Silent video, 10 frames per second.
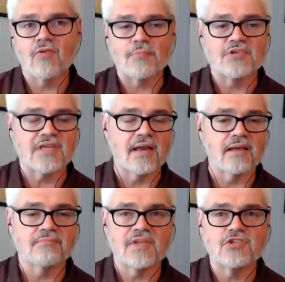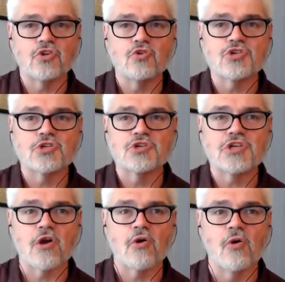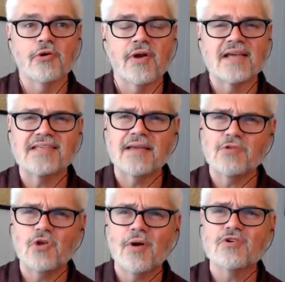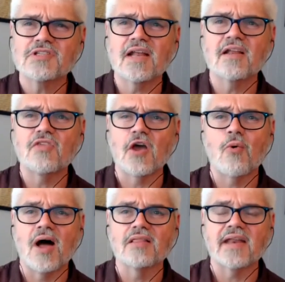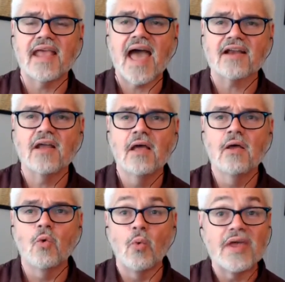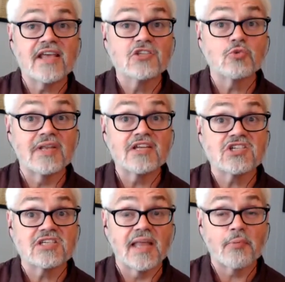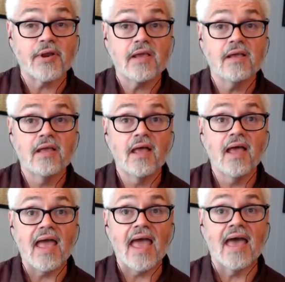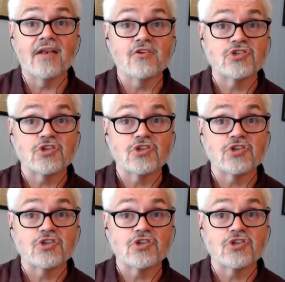representing institutional shareholder. And I say, do you understand that the Equality Act weakens religious liberty? And it's